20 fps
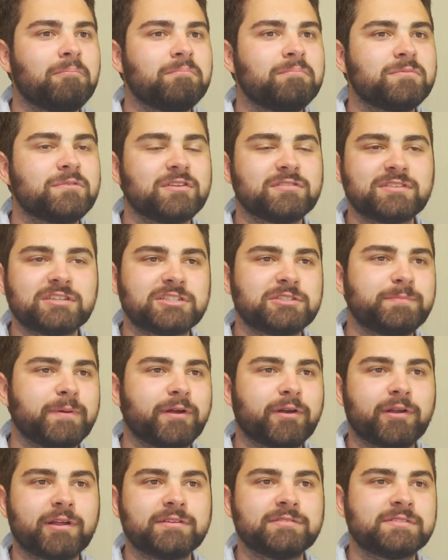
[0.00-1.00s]
just
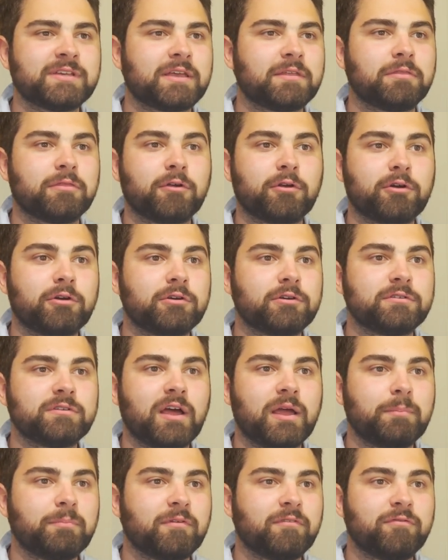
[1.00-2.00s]
experiencing their
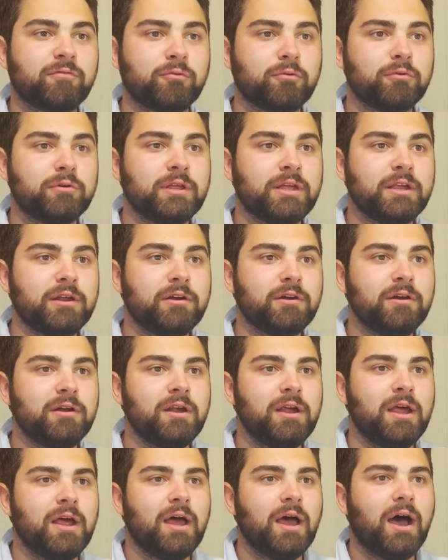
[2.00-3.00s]
type of food here.
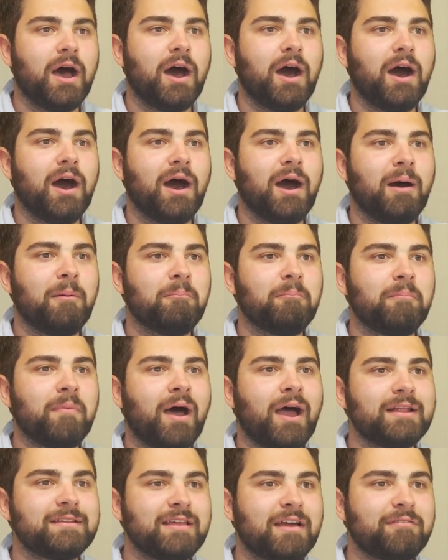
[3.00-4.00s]
I
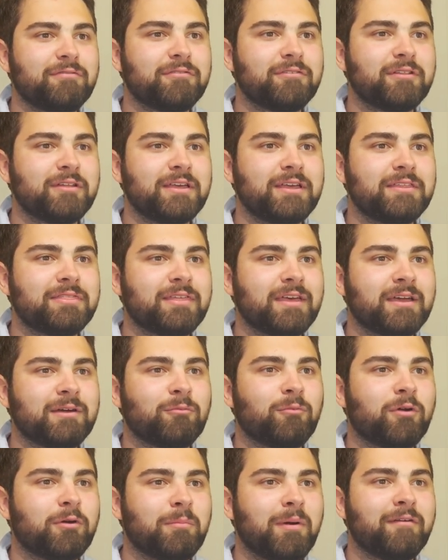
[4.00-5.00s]
definitely think
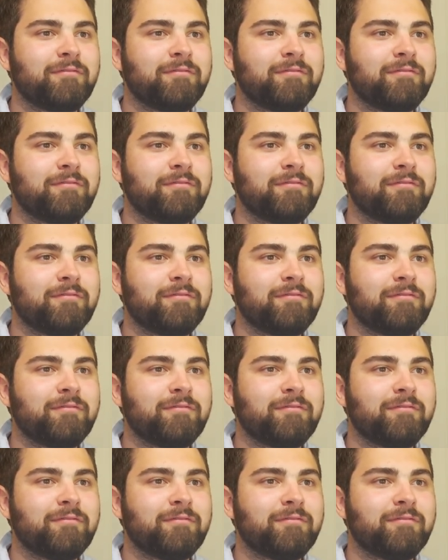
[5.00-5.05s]
one of my